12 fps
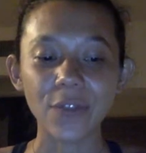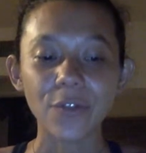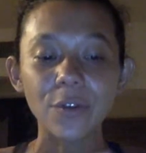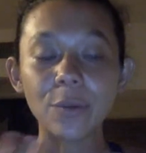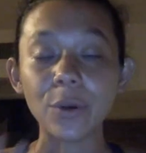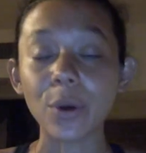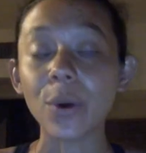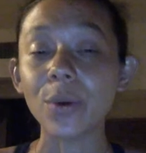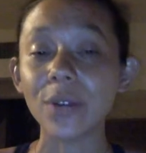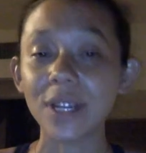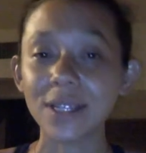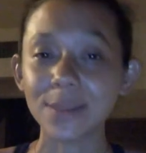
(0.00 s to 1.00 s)
from your
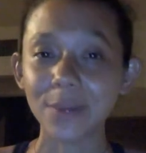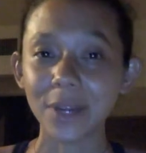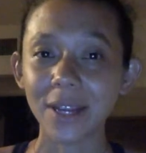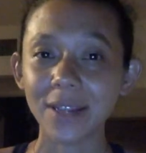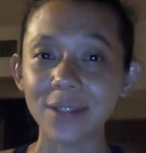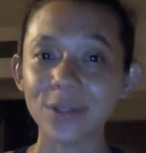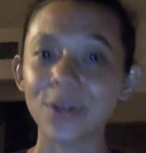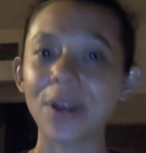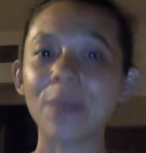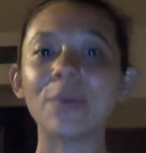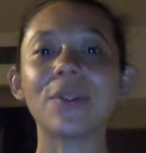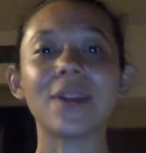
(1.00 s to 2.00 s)
own experience, you're
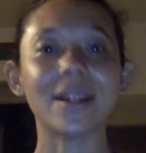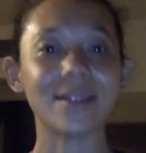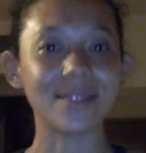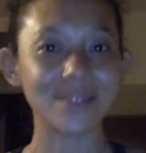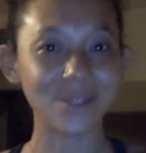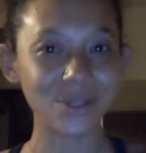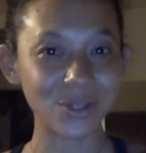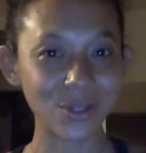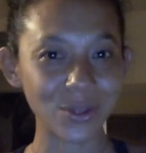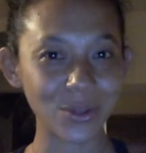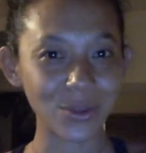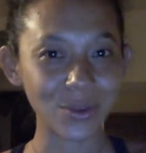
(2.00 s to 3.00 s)
able then
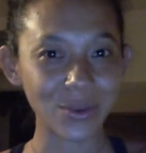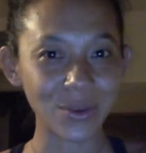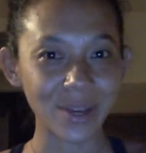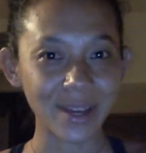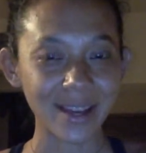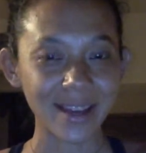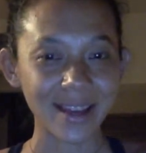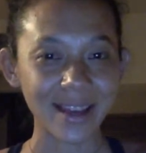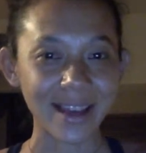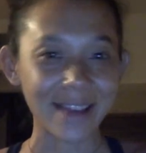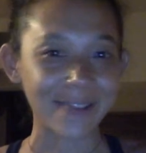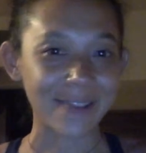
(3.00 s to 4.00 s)
to
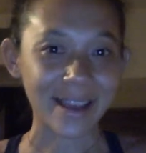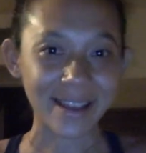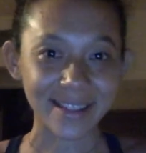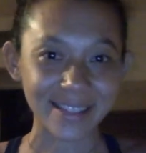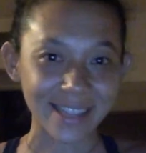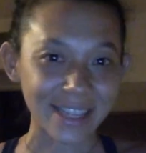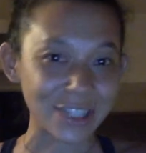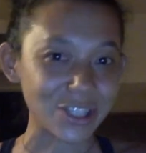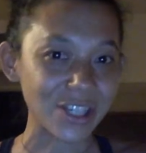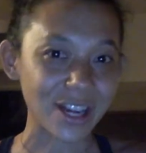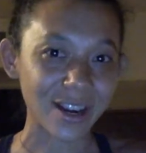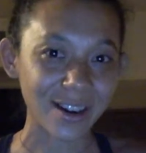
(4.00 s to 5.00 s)
advance and
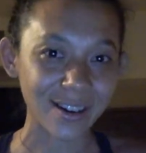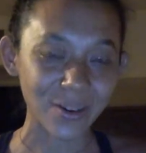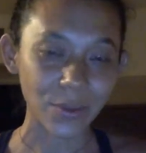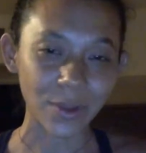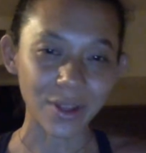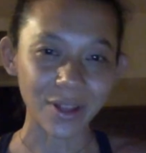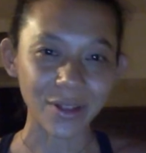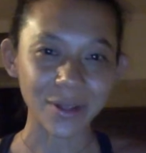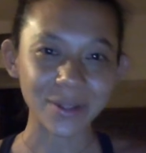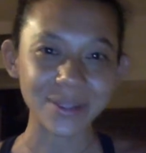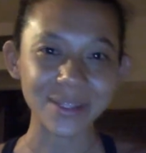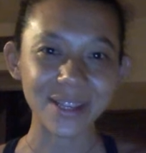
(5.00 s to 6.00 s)
share with
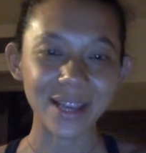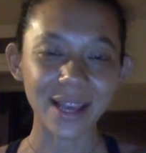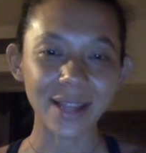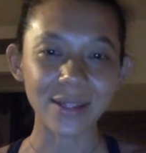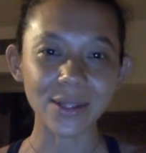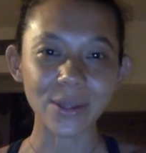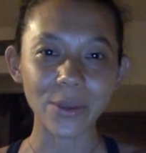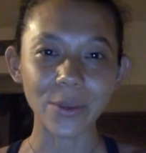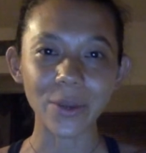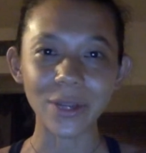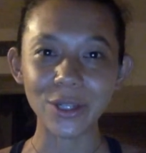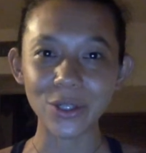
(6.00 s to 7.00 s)
others. And
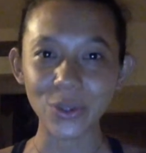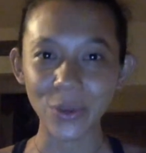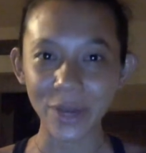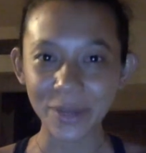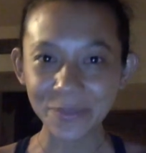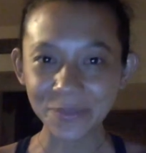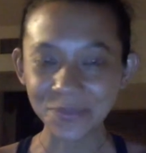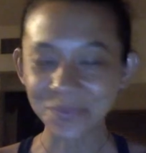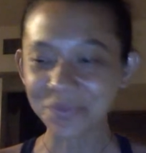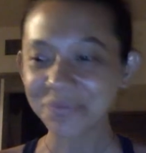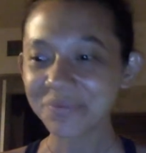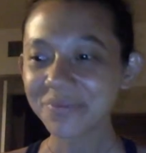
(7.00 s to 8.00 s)
so enjoy
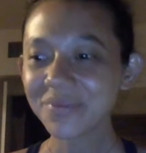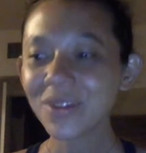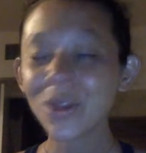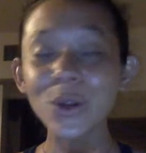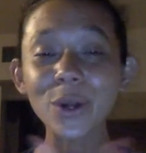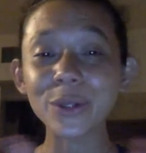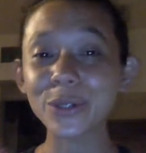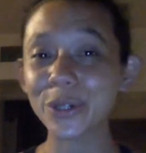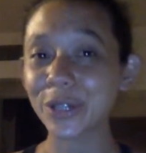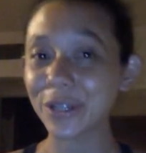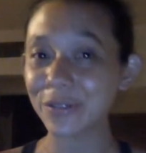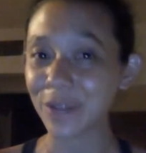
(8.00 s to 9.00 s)
your
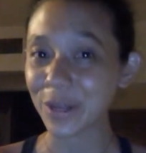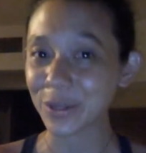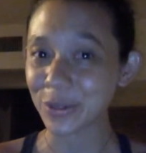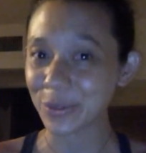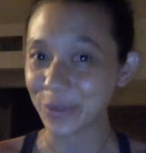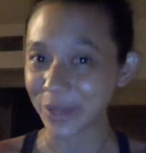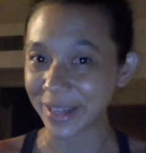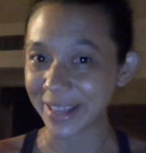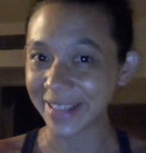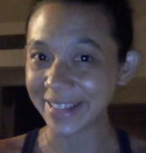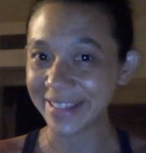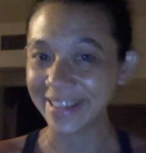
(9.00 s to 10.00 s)
alternative nostril
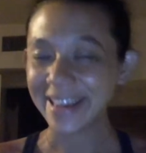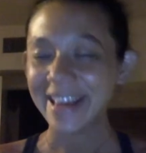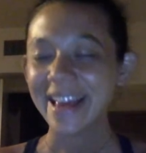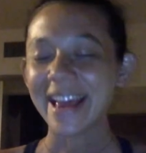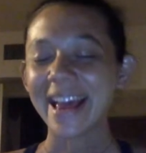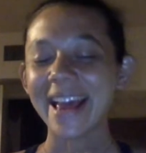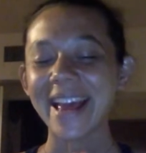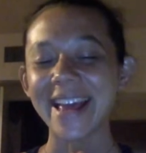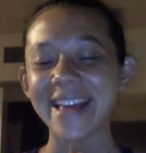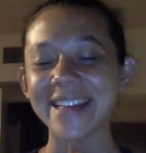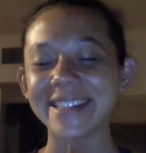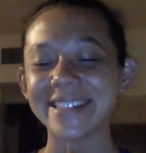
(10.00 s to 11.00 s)
breathing.
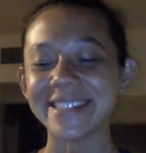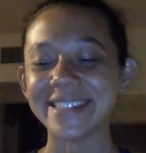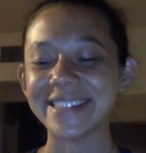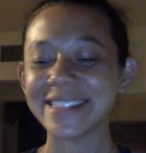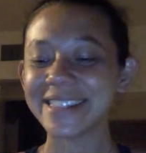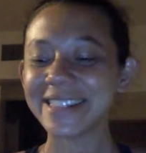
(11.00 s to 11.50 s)
And